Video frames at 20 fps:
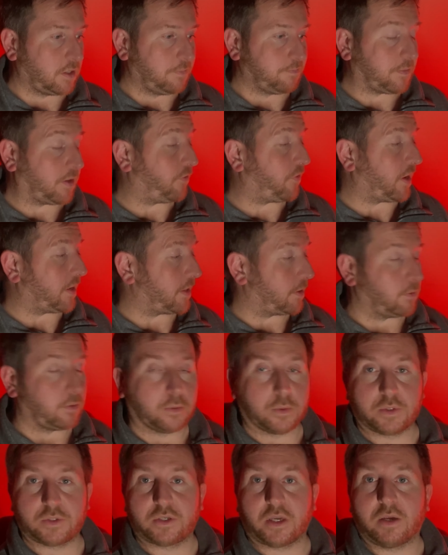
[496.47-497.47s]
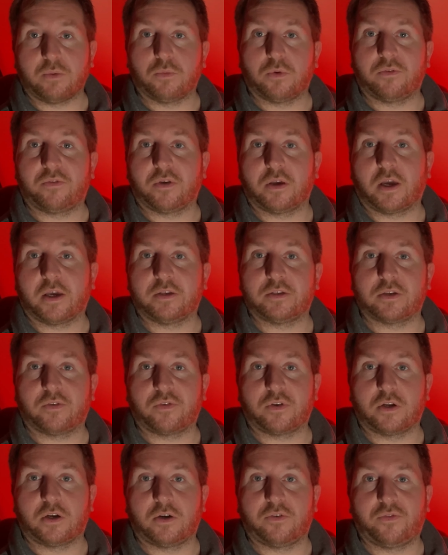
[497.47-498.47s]
In fact, they were the same with the
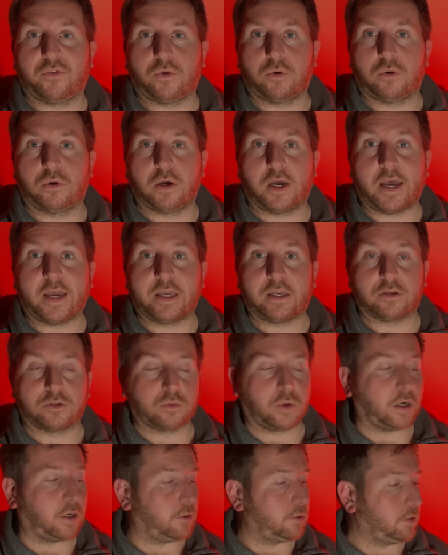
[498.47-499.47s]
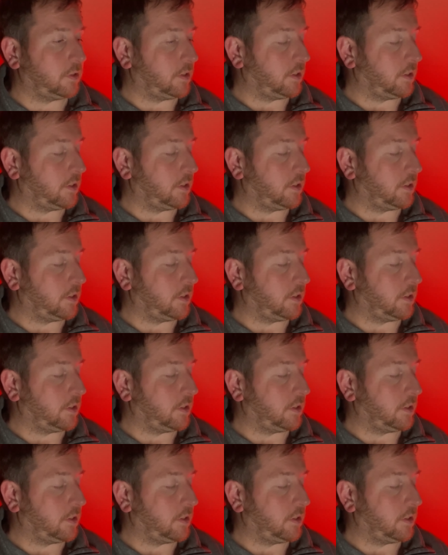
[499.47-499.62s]
A7R4A as well.